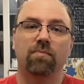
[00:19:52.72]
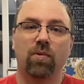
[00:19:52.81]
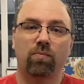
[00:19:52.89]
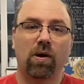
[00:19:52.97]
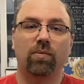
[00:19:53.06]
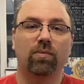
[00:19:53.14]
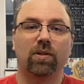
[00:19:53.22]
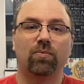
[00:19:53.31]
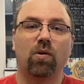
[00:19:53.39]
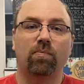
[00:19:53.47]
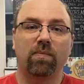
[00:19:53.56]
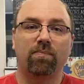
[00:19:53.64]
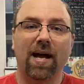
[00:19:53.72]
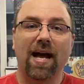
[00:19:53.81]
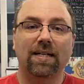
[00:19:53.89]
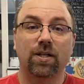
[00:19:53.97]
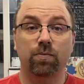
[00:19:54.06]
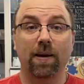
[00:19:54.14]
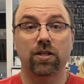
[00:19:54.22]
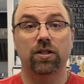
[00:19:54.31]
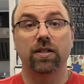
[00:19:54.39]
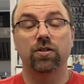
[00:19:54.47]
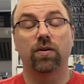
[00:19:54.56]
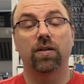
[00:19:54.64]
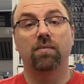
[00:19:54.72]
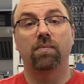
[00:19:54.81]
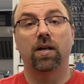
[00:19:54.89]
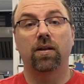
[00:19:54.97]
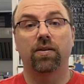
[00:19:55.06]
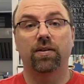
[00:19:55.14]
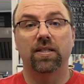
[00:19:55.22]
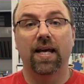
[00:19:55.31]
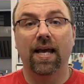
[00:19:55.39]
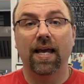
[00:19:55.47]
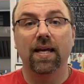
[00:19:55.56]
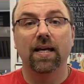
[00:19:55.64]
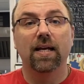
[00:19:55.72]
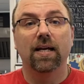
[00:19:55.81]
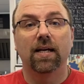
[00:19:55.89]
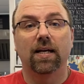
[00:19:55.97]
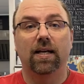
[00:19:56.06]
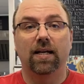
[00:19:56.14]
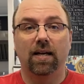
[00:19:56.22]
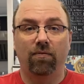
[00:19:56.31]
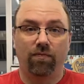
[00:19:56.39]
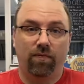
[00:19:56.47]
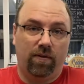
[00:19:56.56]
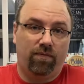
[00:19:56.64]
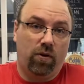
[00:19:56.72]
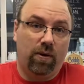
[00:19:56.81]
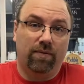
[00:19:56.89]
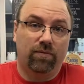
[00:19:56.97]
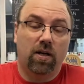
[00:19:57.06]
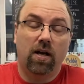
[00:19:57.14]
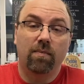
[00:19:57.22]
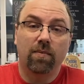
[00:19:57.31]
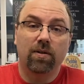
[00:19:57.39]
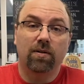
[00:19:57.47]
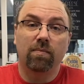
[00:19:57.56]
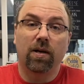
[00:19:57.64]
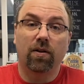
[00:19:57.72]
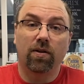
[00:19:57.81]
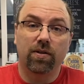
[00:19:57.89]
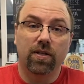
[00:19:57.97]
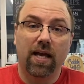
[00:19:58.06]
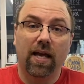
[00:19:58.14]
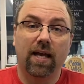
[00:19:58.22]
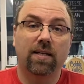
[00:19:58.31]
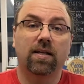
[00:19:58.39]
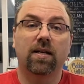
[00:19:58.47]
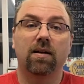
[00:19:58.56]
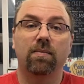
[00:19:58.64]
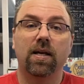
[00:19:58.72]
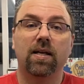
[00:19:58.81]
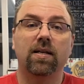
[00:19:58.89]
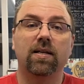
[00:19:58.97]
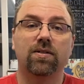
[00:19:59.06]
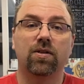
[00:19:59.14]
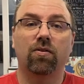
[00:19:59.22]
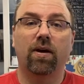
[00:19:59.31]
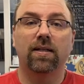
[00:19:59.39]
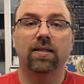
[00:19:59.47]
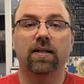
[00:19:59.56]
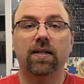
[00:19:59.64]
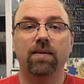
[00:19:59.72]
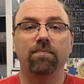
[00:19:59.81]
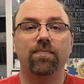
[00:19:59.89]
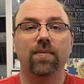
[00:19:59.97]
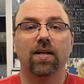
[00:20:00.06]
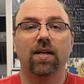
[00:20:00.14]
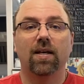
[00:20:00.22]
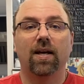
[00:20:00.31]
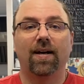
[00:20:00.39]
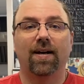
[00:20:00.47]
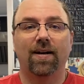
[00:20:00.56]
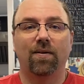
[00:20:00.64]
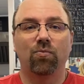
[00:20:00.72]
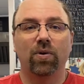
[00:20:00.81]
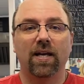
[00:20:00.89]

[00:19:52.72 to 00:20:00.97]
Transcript: probably won't be packed, especially during the middle of the day. If you have time in the middle of the day to come in, it's a great time. We